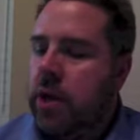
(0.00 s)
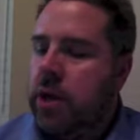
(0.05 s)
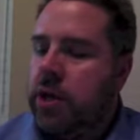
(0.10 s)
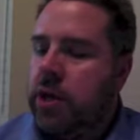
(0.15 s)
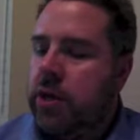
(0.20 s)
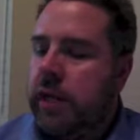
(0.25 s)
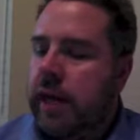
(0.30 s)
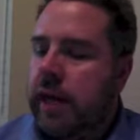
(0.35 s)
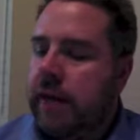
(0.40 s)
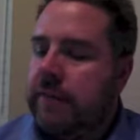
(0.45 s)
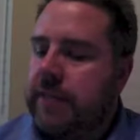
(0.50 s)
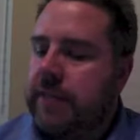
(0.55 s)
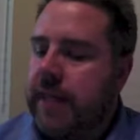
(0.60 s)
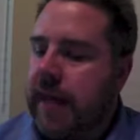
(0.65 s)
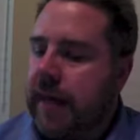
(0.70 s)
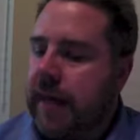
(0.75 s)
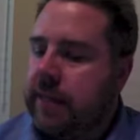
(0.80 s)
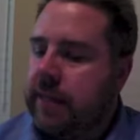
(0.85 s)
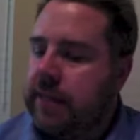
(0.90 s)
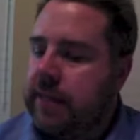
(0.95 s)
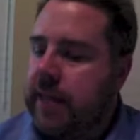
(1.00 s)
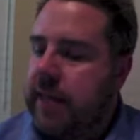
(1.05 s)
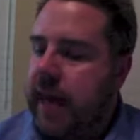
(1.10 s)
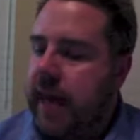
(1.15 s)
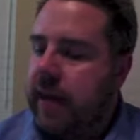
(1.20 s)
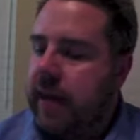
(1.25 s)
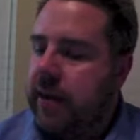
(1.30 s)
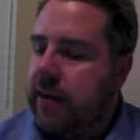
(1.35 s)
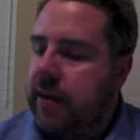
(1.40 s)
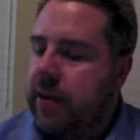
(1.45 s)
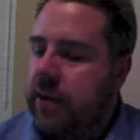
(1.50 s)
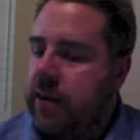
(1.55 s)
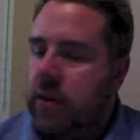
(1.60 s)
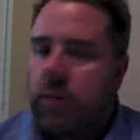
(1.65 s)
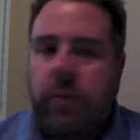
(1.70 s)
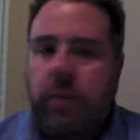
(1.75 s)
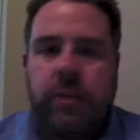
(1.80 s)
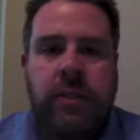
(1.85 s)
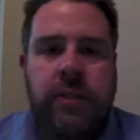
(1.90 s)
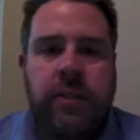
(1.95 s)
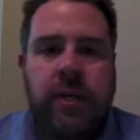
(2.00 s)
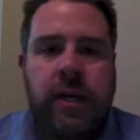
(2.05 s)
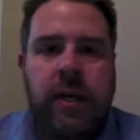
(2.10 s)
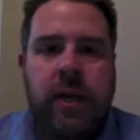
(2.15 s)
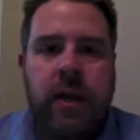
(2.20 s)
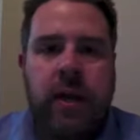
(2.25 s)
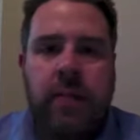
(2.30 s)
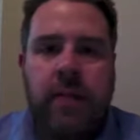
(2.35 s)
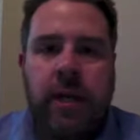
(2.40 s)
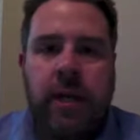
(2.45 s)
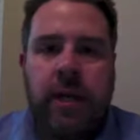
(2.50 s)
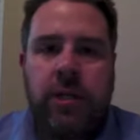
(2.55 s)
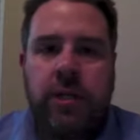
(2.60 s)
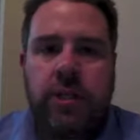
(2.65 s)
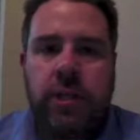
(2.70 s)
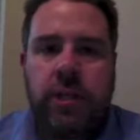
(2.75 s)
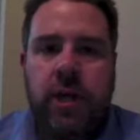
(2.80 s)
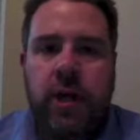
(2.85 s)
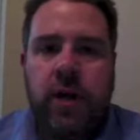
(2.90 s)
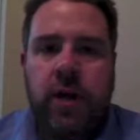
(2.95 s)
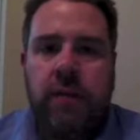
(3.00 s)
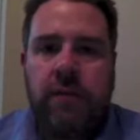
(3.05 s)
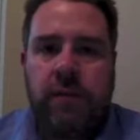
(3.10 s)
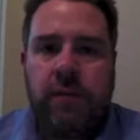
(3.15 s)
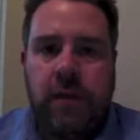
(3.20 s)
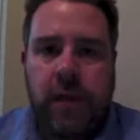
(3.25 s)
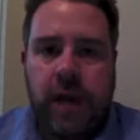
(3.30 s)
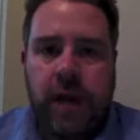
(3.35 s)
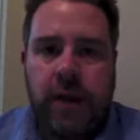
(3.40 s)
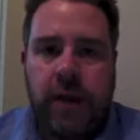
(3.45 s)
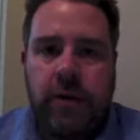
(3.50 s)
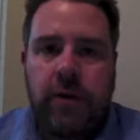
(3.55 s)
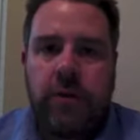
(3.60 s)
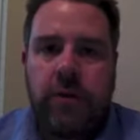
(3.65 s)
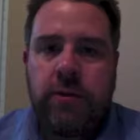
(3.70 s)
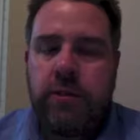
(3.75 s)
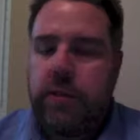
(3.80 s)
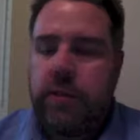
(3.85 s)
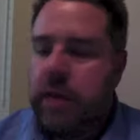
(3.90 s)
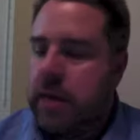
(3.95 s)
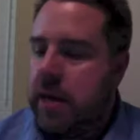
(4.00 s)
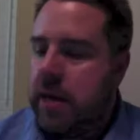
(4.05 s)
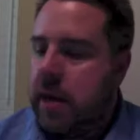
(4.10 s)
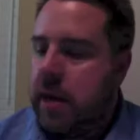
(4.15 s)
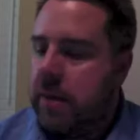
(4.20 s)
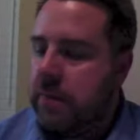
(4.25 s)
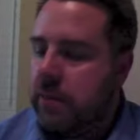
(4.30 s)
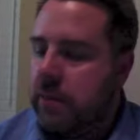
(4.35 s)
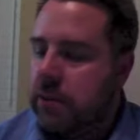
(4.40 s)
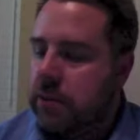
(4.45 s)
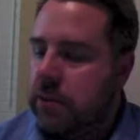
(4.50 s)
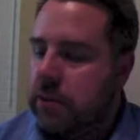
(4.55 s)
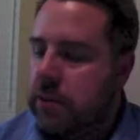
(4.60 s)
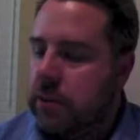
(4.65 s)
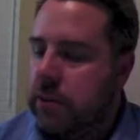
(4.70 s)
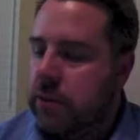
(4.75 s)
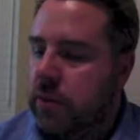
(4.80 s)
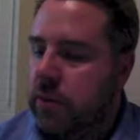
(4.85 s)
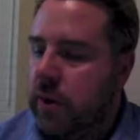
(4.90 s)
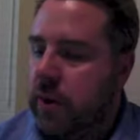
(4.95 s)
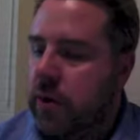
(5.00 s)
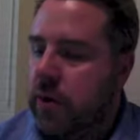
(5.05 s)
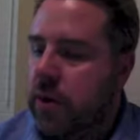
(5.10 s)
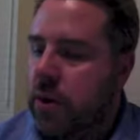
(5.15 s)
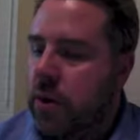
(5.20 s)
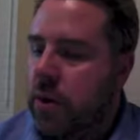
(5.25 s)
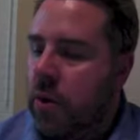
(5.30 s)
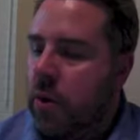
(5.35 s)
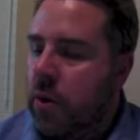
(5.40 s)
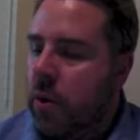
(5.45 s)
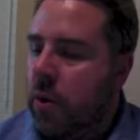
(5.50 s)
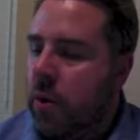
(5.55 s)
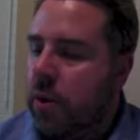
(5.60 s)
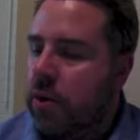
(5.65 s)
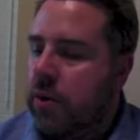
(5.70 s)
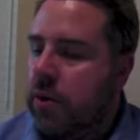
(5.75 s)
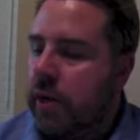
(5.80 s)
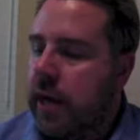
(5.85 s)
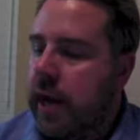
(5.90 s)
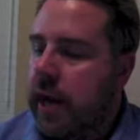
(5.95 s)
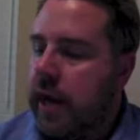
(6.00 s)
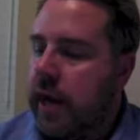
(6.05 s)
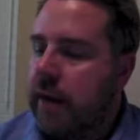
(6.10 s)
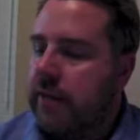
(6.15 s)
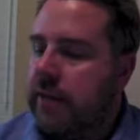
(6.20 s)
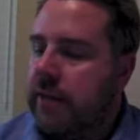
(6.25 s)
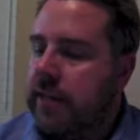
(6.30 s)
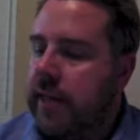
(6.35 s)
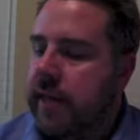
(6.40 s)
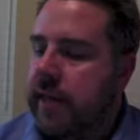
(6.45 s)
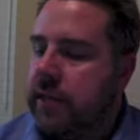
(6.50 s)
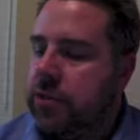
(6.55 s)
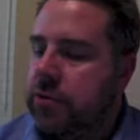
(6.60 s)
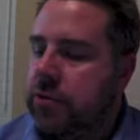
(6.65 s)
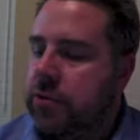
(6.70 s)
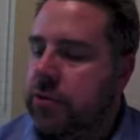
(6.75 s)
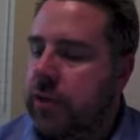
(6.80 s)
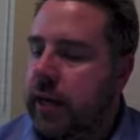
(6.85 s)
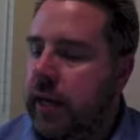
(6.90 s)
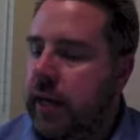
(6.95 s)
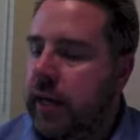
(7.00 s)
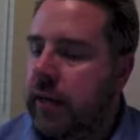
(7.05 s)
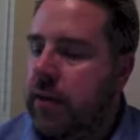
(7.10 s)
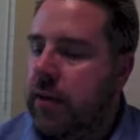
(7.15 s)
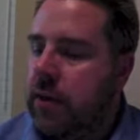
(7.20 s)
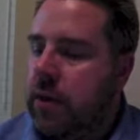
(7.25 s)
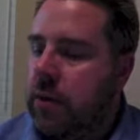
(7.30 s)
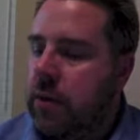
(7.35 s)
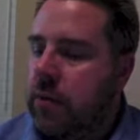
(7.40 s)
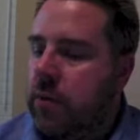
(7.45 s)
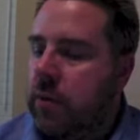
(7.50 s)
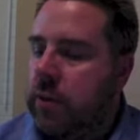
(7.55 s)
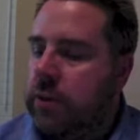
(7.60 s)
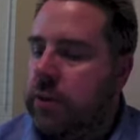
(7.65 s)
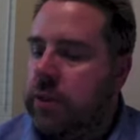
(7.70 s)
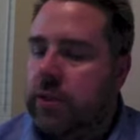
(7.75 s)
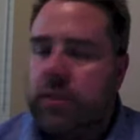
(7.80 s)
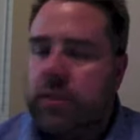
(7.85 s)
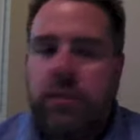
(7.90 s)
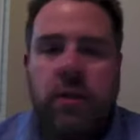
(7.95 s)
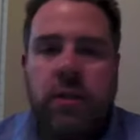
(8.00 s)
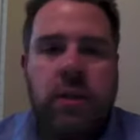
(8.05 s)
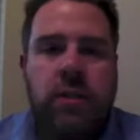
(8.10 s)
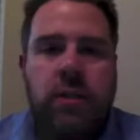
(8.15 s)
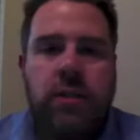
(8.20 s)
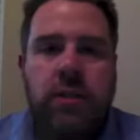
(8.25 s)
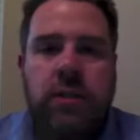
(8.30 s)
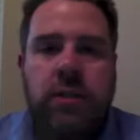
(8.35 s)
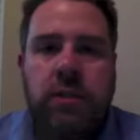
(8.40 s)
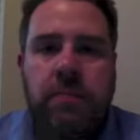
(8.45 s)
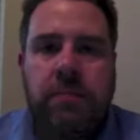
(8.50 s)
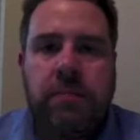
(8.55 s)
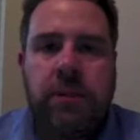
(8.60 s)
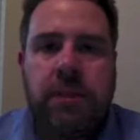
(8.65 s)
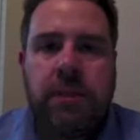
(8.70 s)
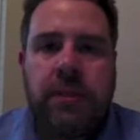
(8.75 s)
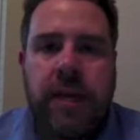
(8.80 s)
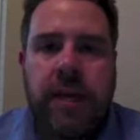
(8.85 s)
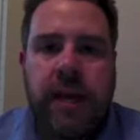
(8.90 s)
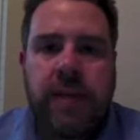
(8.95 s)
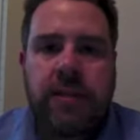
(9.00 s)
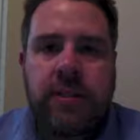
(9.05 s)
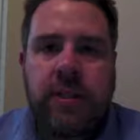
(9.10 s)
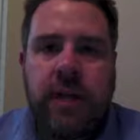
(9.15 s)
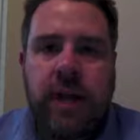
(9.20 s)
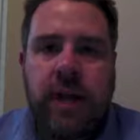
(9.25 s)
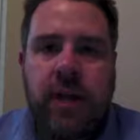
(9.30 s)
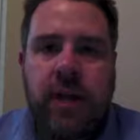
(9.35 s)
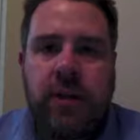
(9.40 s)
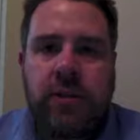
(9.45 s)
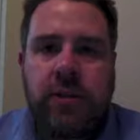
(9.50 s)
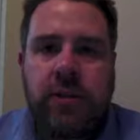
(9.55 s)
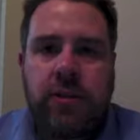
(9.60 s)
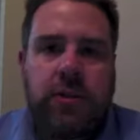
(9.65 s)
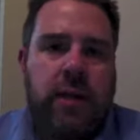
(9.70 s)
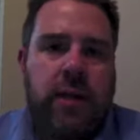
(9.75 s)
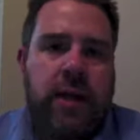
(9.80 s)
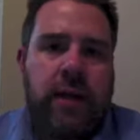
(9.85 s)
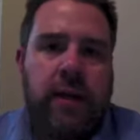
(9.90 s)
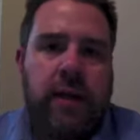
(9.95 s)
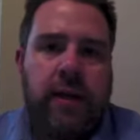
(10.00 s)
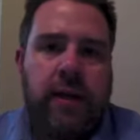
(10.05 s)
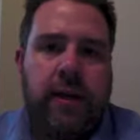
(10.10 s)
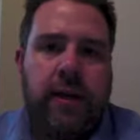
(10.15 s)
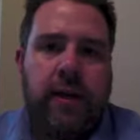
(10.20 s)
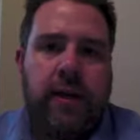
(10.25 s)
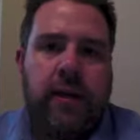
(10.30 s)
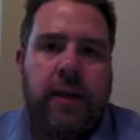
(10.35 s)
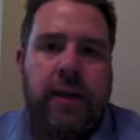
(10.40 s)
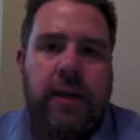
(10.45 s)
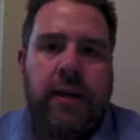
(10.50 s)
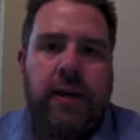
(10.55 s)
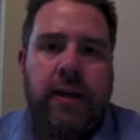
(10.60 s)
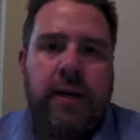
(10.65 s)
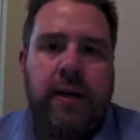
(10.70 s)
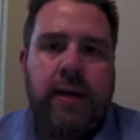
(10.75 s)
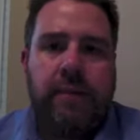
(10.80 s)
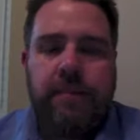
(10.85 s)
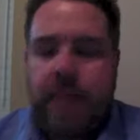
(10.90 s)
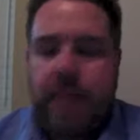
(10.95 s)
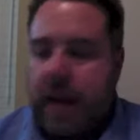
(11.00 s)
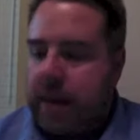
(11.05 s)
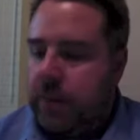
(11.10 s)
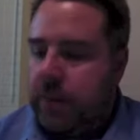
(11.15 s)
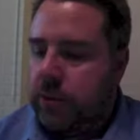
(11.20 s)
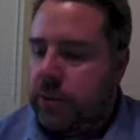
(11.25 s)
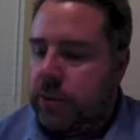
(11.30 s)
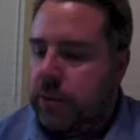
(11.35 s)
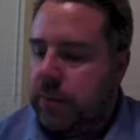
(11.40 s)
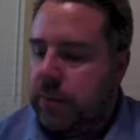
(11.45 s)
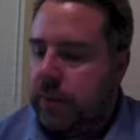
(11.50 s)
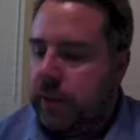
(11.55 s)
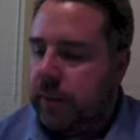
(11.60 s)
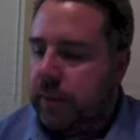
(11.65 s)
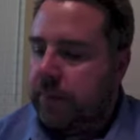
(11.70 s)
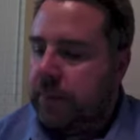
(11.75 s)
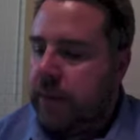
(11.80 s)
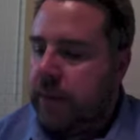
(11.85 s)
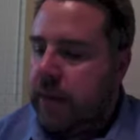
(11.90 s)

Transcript: You can have text data, which is any combination of letters and numbers and so on, or you can have a text string, which is just simply text characters like a name or something.